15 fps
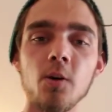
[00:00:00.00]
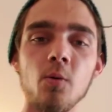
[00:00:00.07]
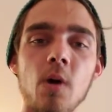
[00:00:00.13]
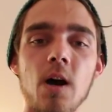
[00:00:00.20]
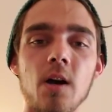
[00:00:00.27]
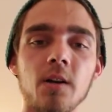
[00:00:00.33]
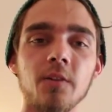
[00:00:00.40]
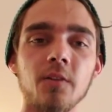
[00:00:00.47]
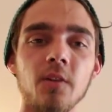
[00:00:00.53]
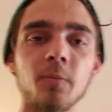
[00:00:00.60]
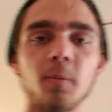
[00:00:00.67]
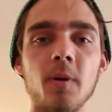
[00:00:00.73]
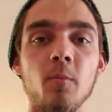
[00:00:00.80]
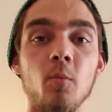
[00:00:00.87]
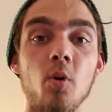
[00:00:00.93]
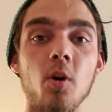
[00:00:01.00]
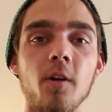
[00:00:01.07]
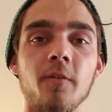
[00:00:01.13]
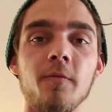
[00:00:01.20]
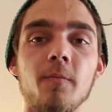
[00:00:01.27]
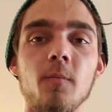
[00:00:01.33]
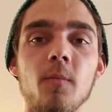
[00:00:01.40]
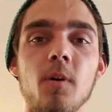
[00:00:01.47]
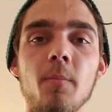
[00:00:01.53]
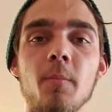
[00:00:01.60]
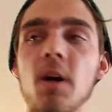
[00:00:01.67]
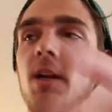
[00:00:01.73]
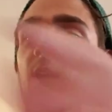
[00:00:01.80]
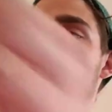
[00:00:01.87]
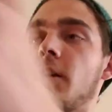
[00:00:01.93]
while because I spent more
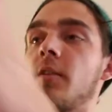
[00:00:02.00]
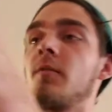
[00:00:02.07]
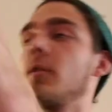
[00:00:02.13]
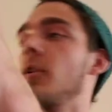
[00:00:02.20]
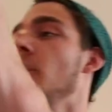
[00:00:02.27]
money on